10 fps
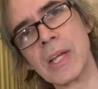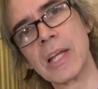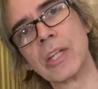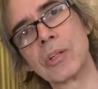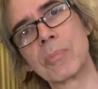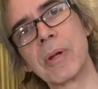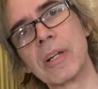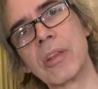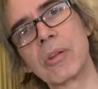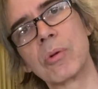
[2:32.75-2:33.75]
And then you're going to play
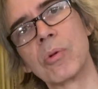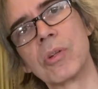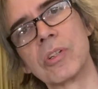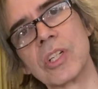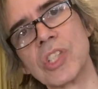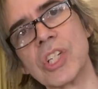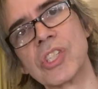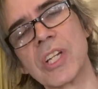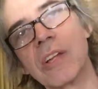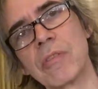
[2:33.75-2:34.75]
another chord and you're going to change
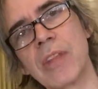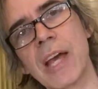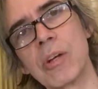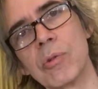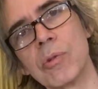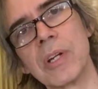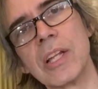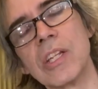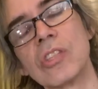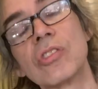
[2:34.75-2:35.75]
it again for that chord,
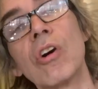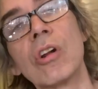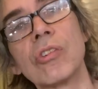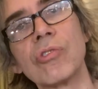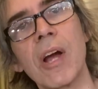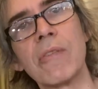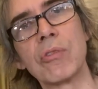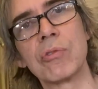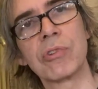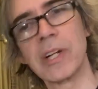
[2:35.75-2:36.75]
and it's going to drive
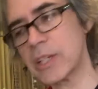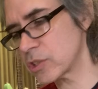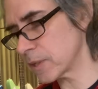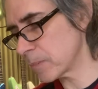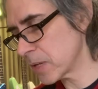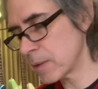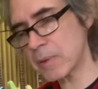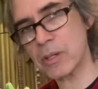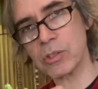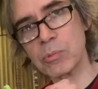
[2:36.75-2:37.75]
you crazy
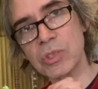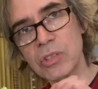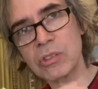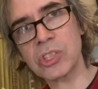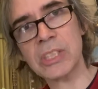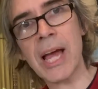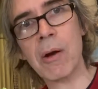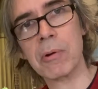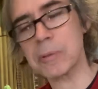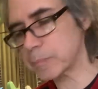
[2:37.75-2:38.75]
because it was a little
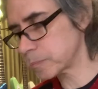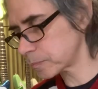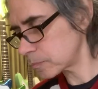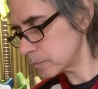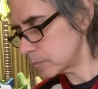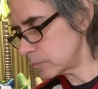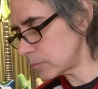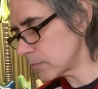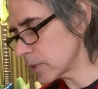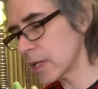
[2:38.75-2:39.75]
sour.
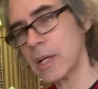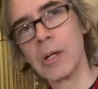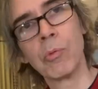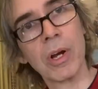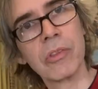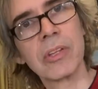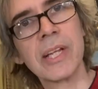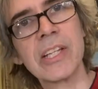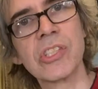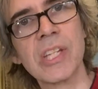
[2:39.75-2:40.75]
Well, the
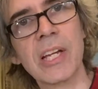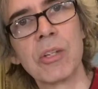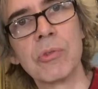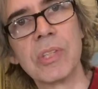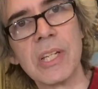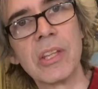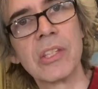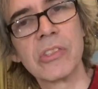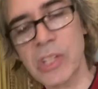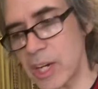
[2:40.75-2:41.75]
last tech who did the
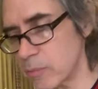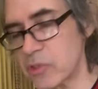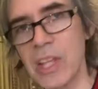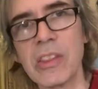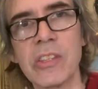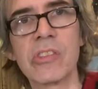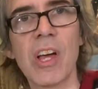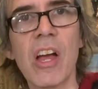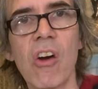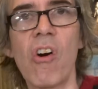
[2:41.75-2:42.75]
setup sent this
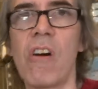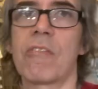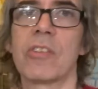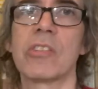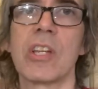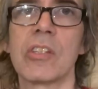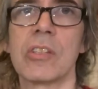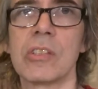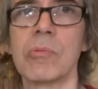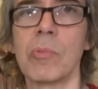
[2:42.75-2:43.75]
guy off and said,
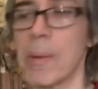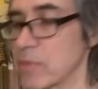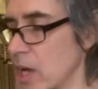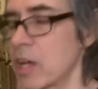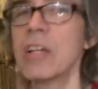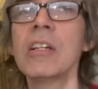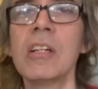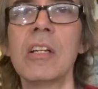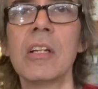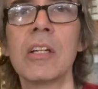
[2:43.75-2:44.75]
"I'm done,
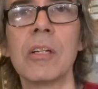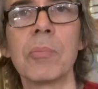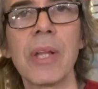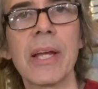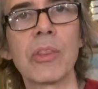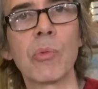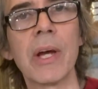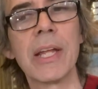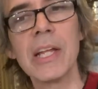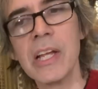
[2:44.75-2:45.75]
play it the
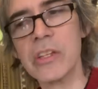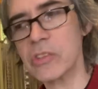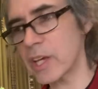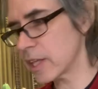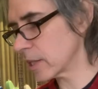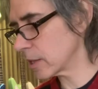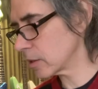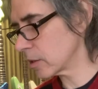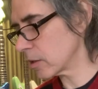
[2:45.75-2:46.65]
way it is." And